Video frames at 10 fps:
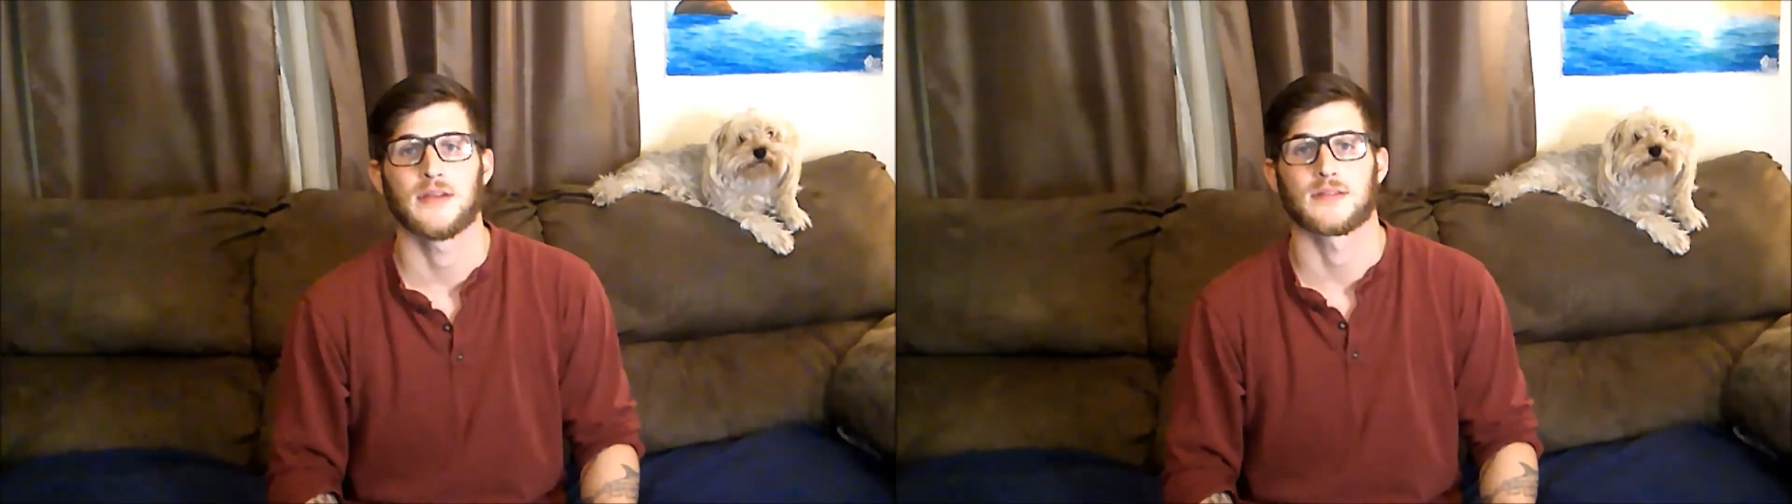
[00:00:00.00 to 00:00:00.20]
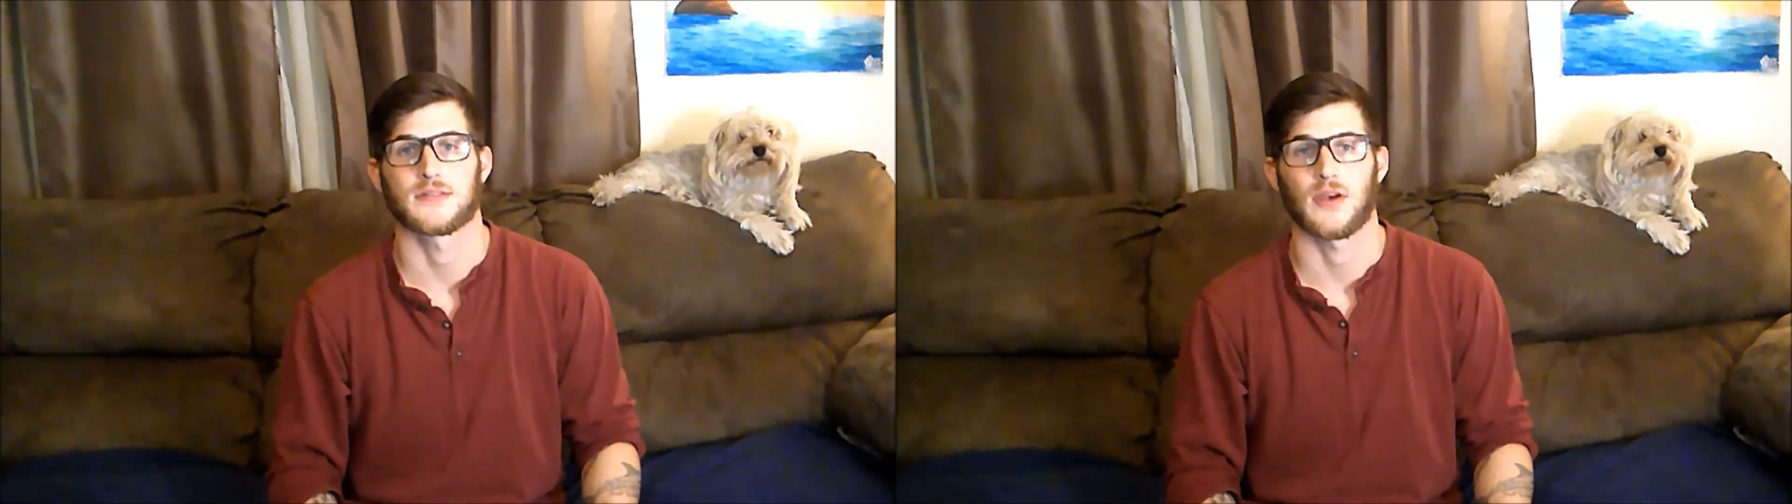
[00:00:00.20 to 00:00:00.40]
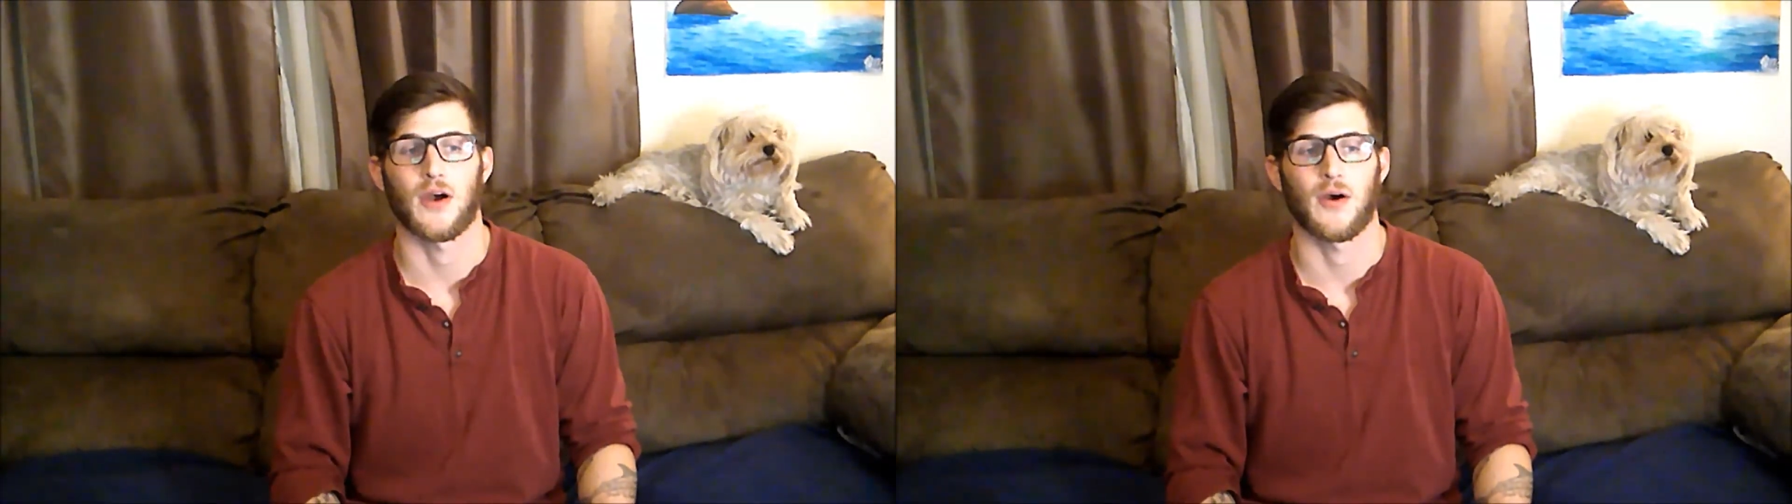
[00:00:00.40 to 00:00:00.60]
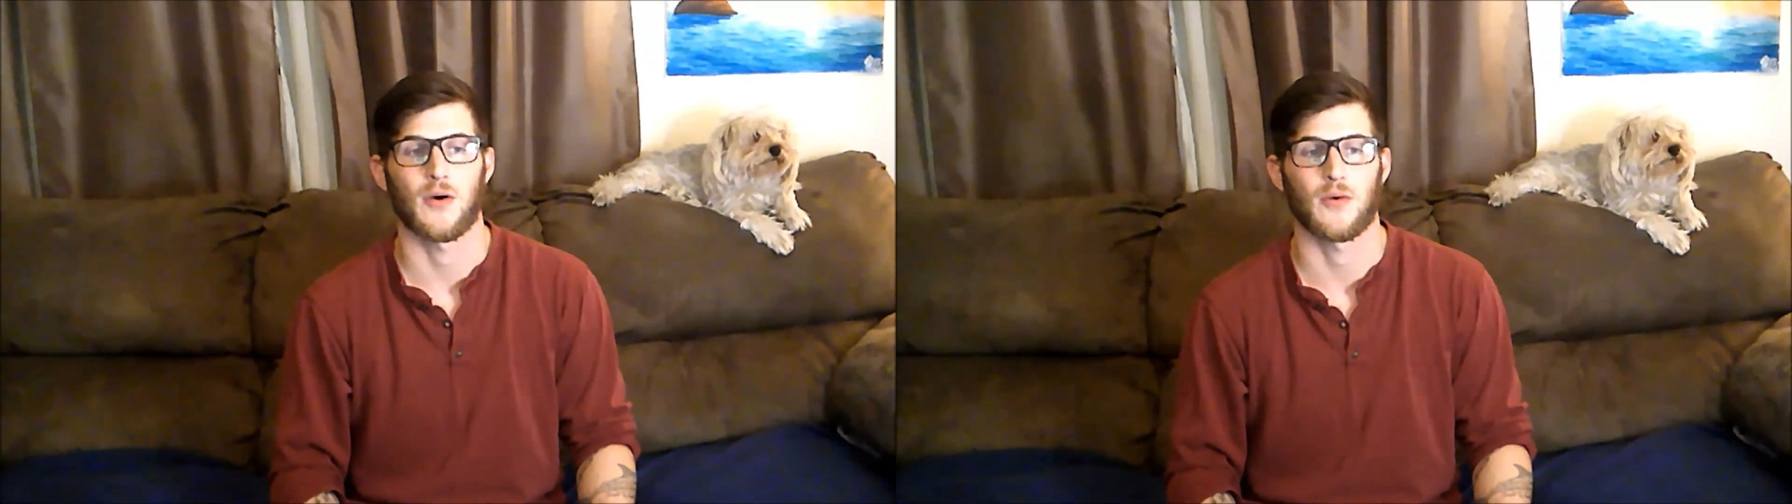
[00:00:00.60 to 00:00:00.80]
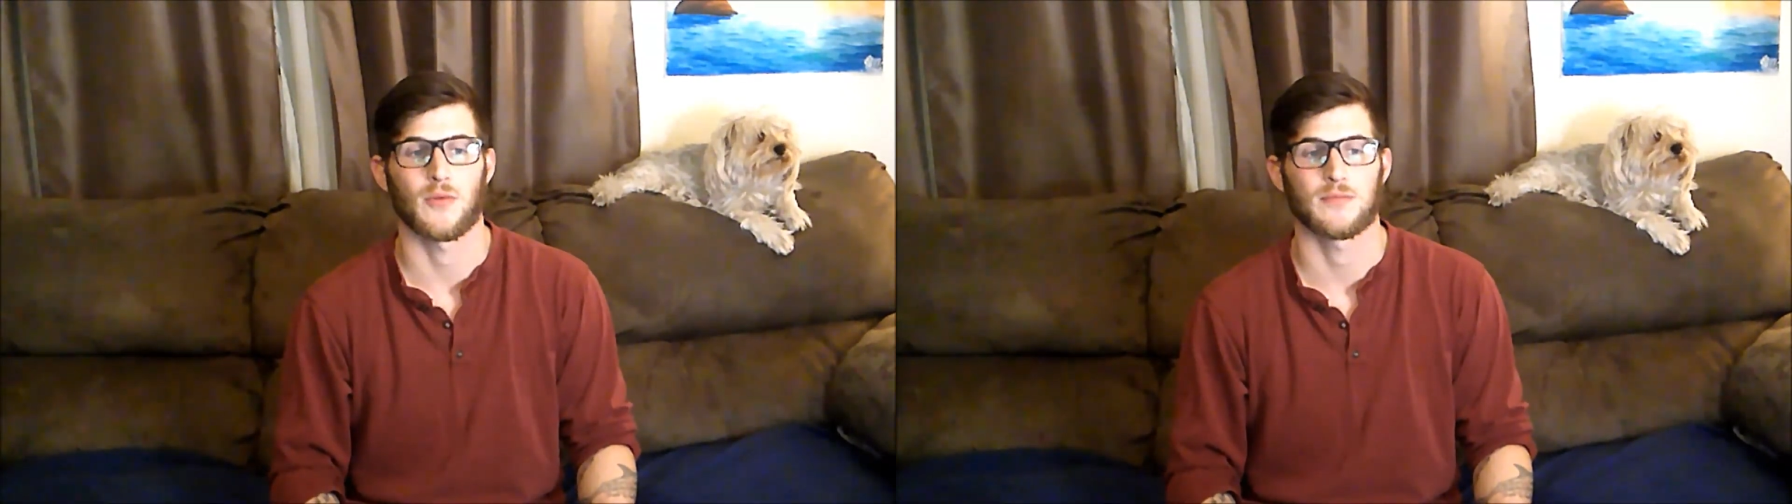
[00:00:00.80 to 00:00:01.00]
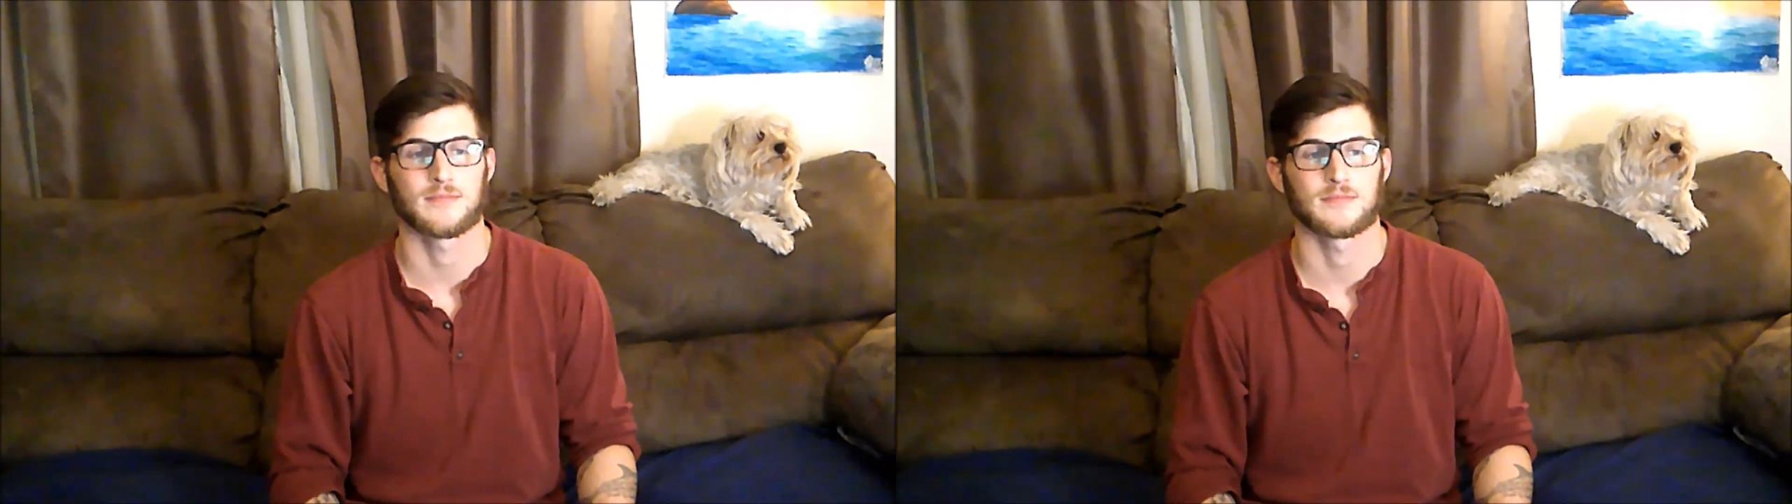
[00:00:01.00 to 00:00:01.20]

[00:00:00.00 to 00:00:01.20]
So,